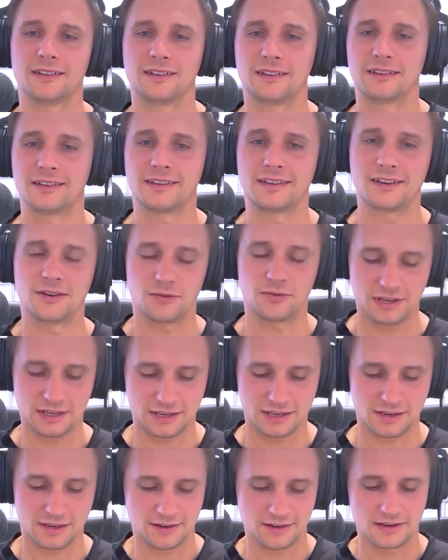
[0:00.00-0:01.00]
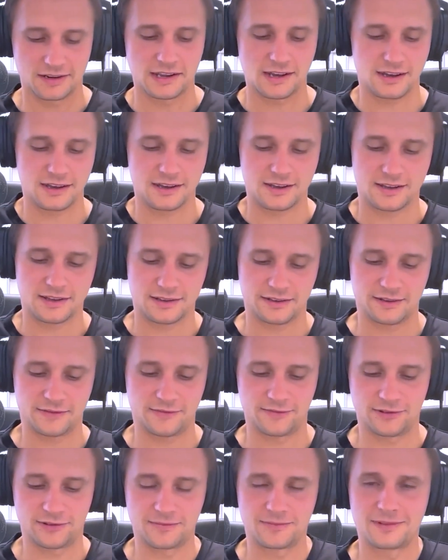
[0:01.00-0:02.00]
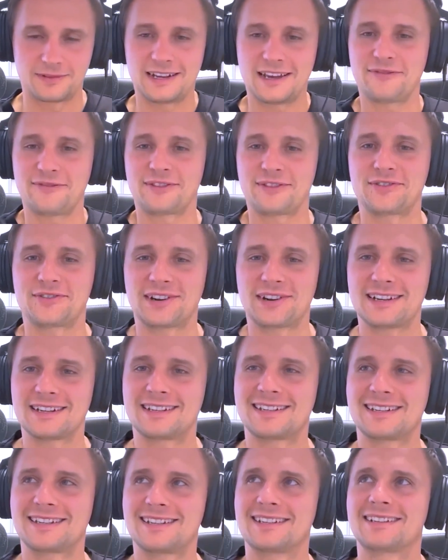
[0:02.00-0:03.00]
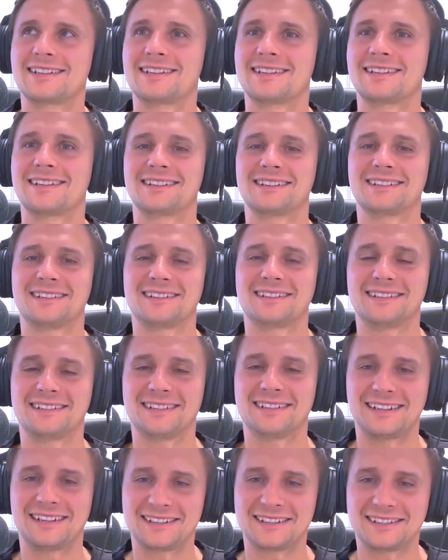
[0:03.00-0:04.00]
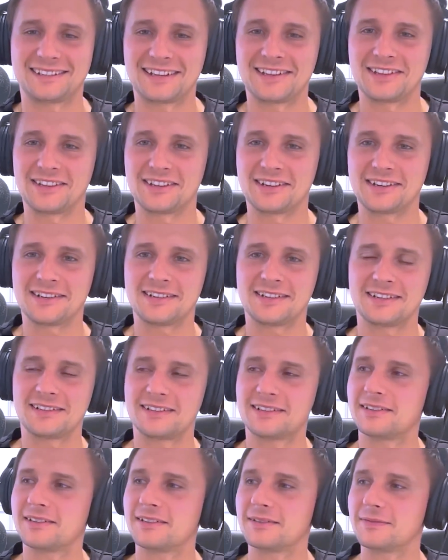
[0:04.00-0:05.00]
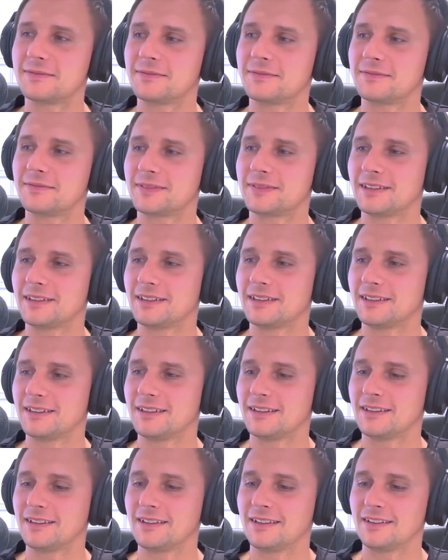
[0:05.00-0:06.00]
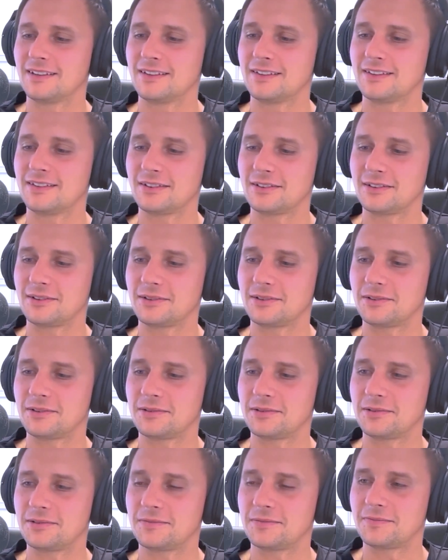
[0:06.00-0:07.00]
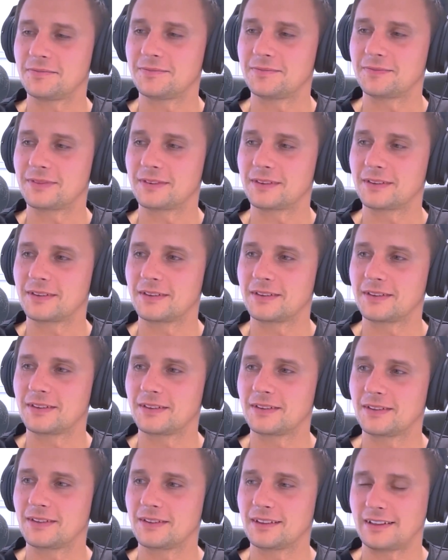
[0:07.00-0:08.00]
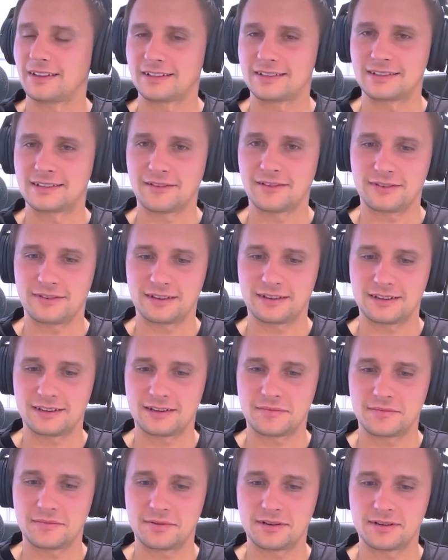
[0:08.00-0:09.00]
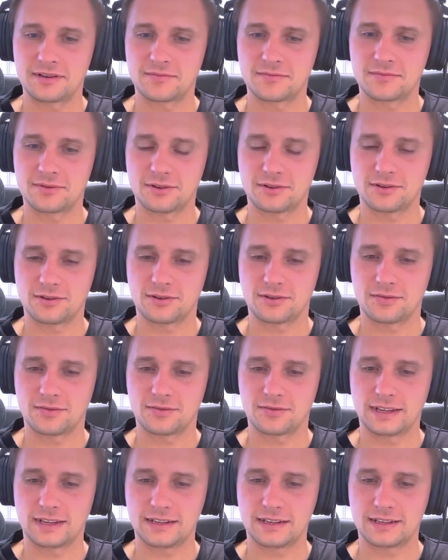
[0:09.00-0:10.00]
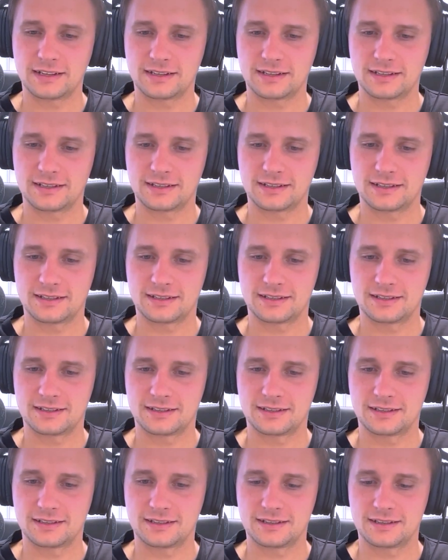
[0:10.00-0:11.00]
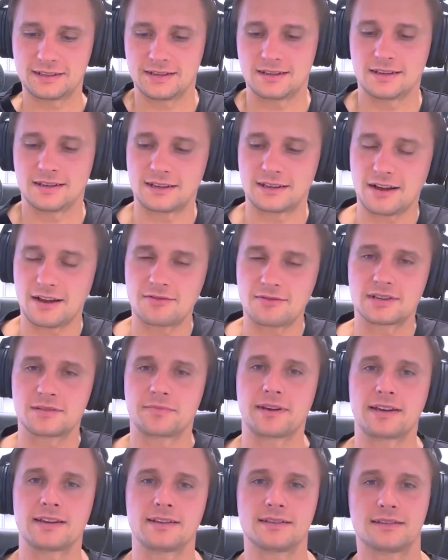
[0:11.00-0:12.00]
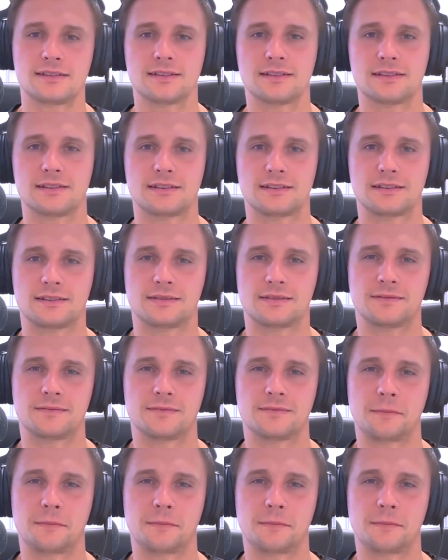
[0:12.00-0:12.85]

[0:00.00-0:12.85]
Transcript: yeah, we hear AI from left, right, and center. So it's definitely a building block of tech in our space. And